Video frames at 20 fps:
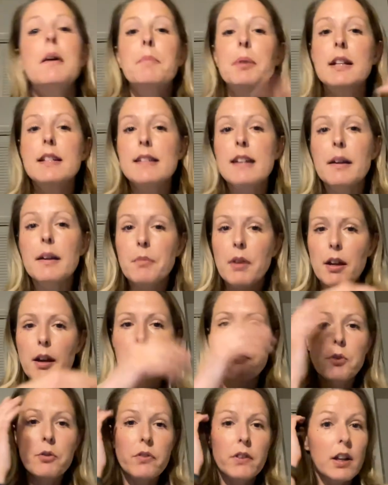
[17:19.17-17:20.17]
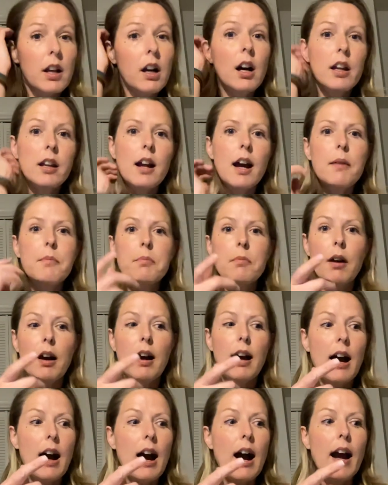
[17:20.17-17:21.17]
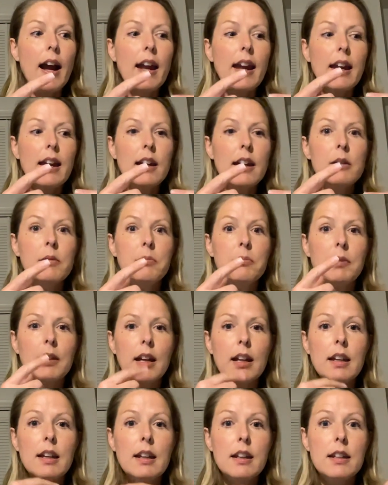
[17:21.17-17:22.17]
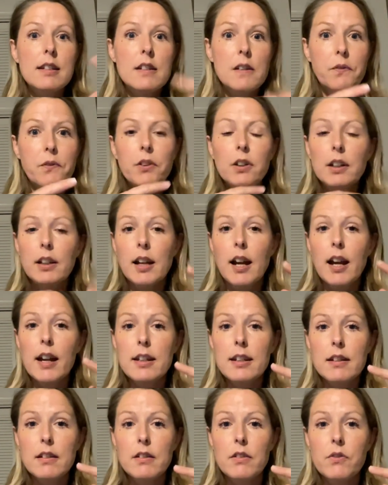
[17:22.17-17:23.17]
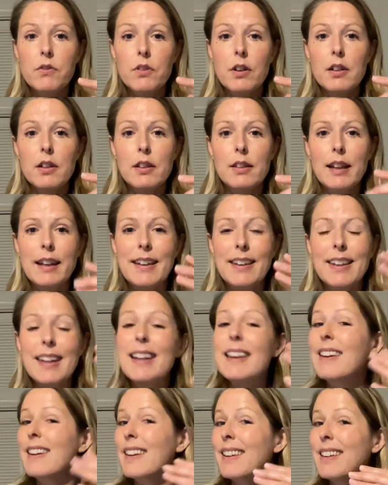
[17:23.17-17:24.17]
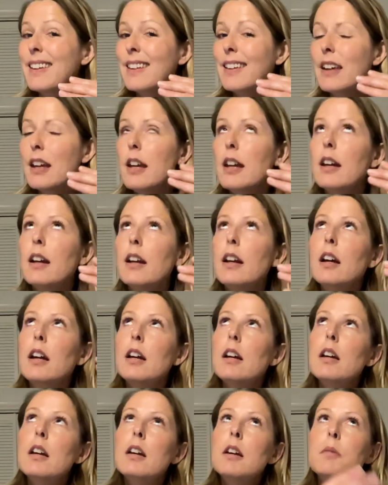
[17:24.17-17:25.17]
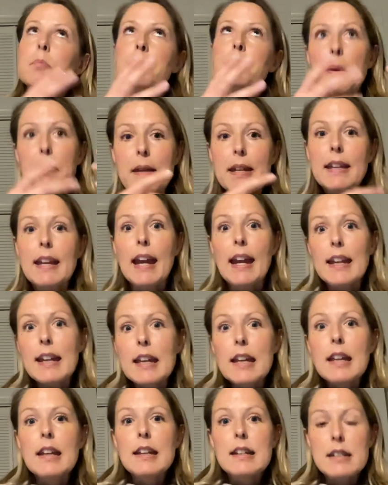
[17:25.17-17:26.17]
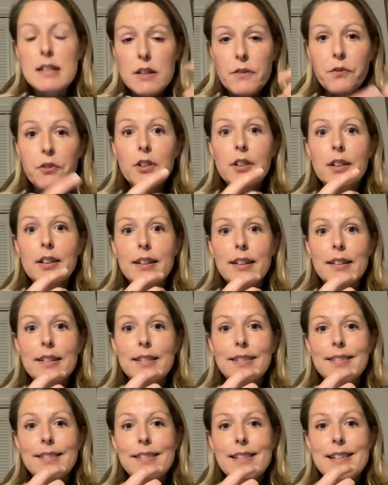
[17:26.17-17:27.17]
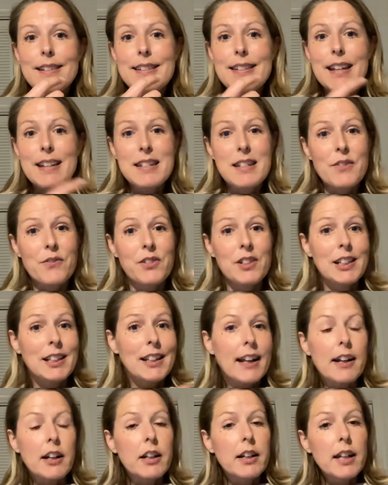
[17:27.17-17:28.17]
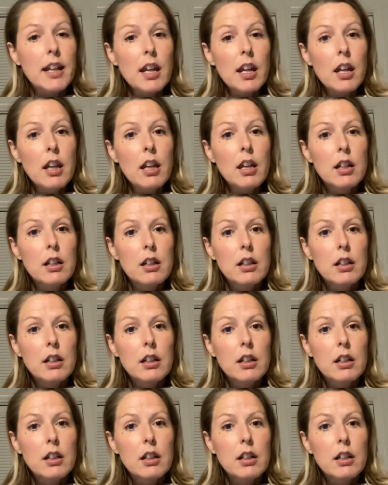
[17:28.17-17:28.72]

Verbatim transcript: But as I'm, I'm moving on, I'm, I am getting different kind of, like getting, maybe gaining different sense of clarity